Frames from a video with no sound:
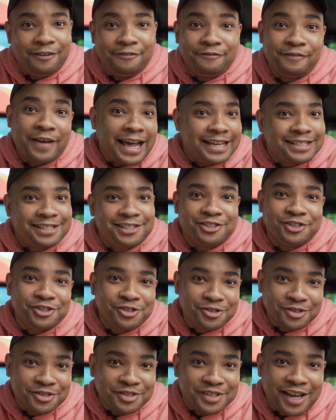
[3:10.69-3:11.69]
fastest
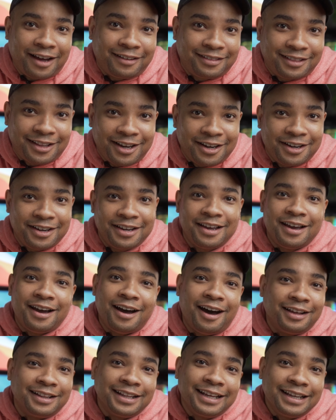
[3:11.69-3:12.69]
shooters out there
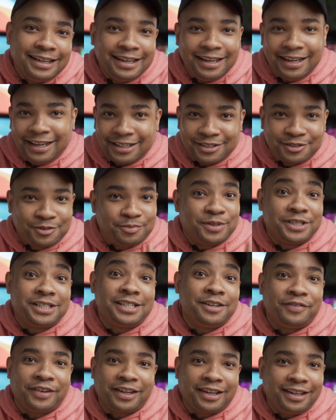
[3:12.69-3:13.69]
that need,
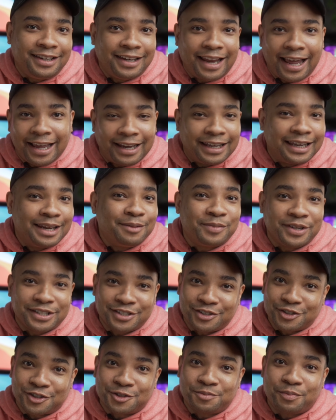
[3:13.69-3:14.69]
specifically like
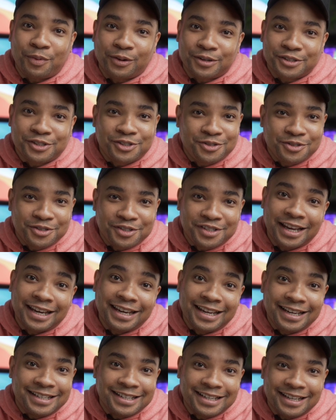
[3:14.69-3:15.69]
Olympics or sports shooters that
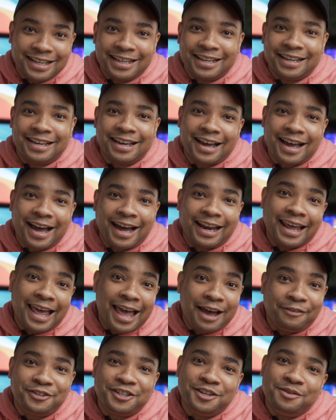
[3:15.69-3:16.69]
need to kind of
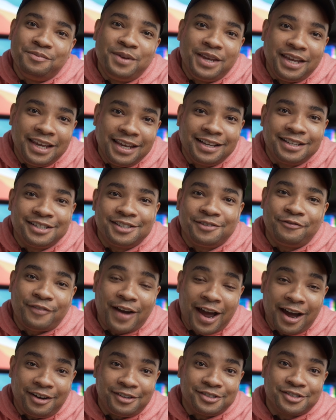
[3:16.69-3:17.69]
FTP
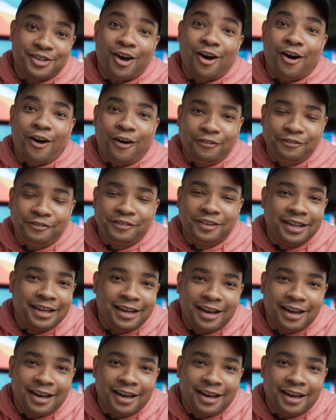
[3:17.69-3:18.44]
files off.